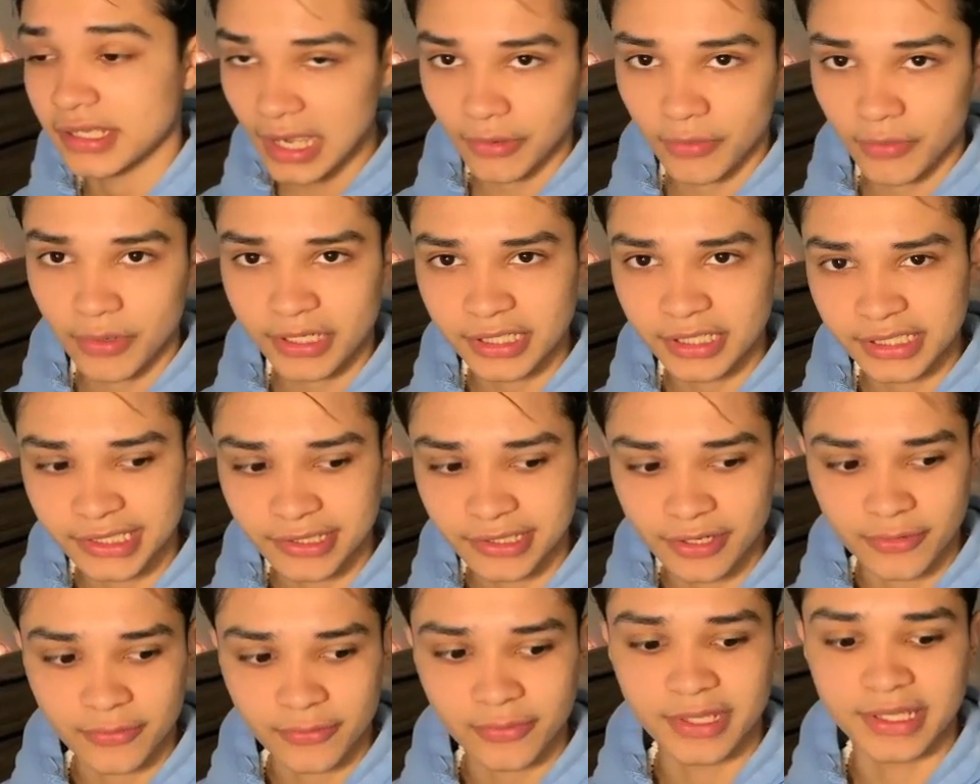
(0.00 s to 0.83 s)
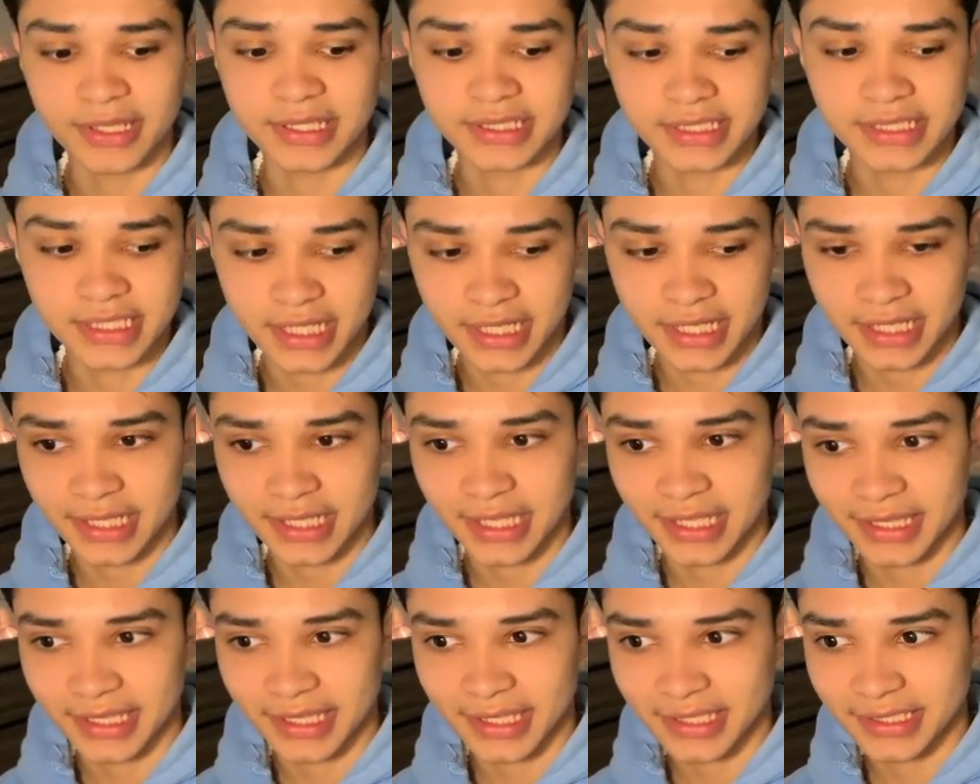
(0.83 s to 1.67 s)
I want to start with saying
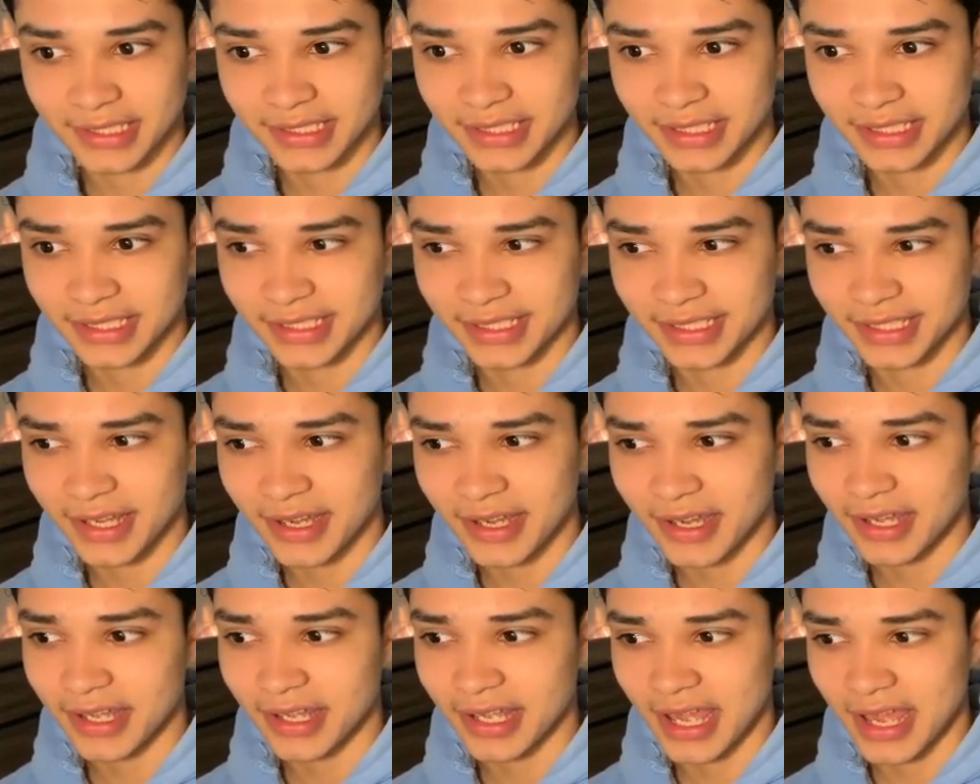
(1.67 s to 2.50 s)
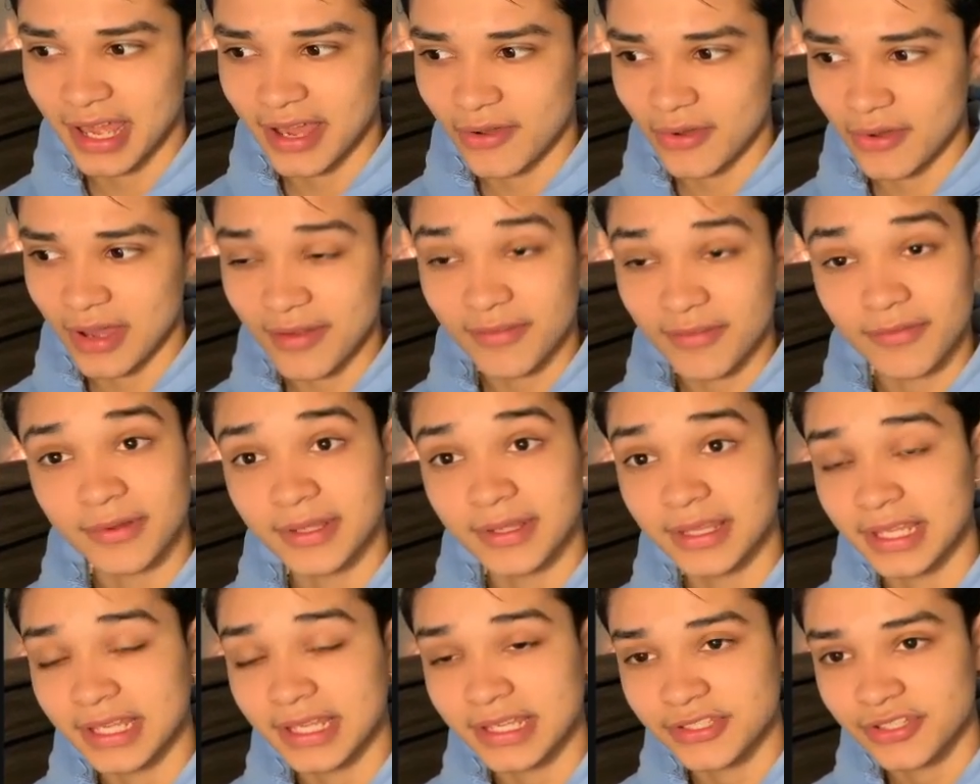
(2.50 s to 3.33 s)
that this is not how
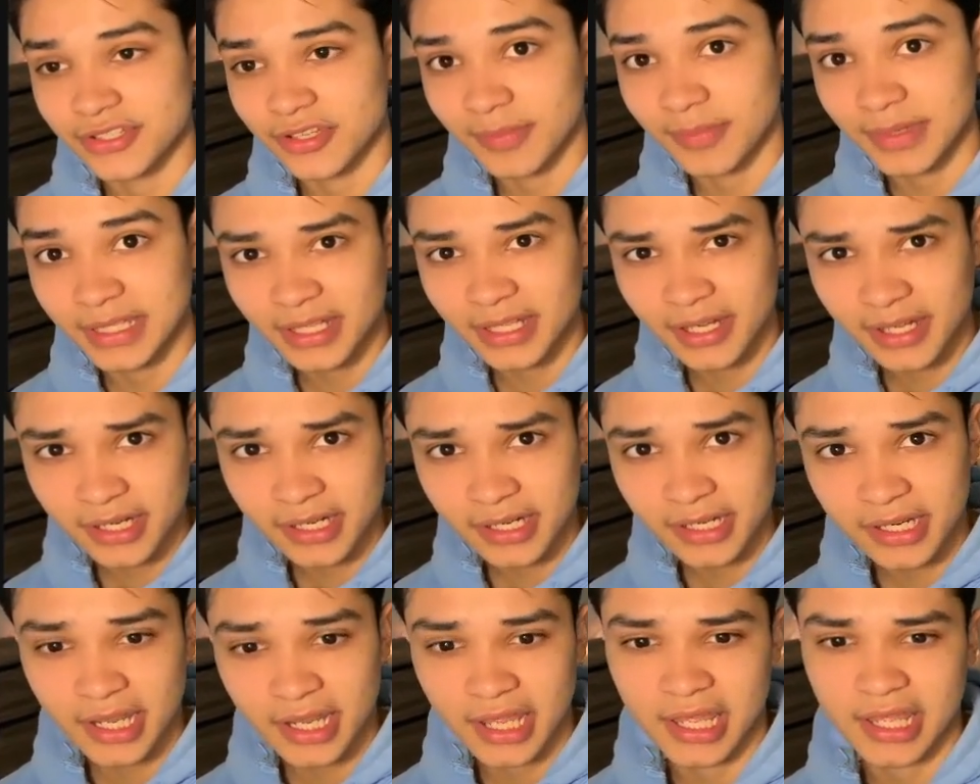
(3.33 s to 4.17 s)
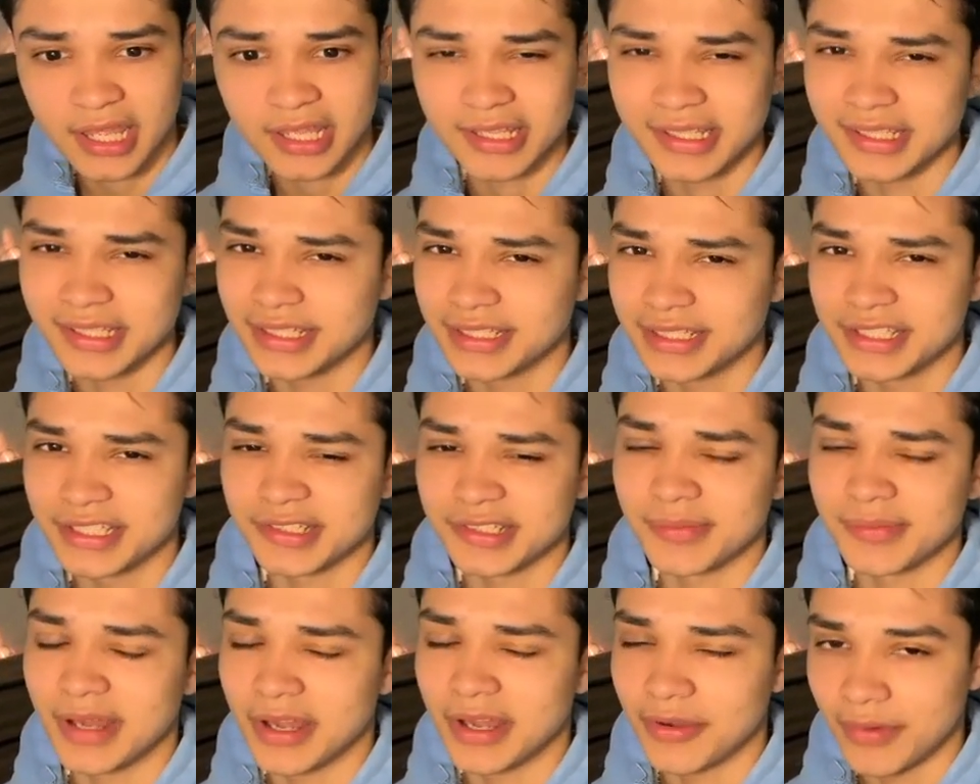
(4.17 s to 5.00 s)
everything should be done, and it's just
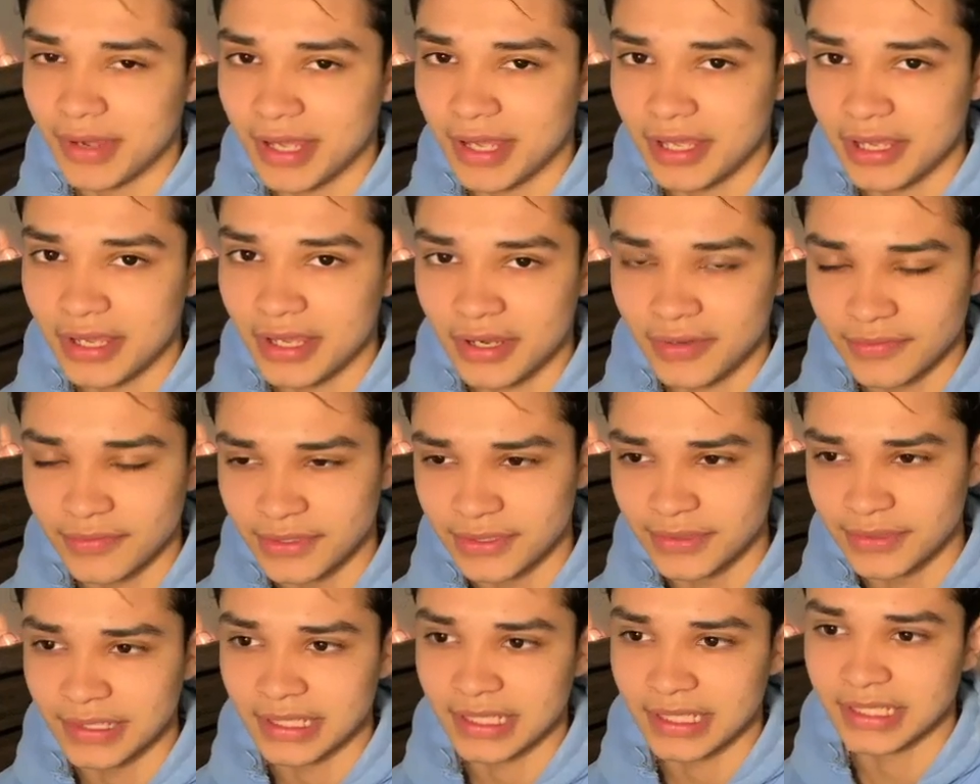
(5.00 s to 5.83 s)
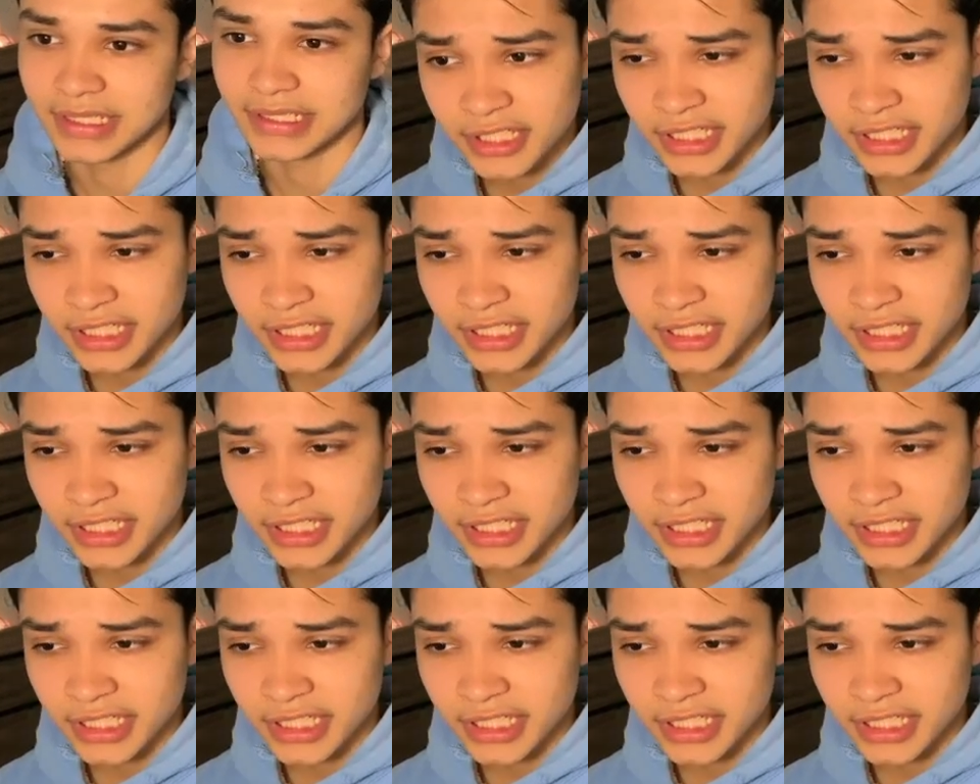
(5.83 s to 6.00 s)
my way of doing this.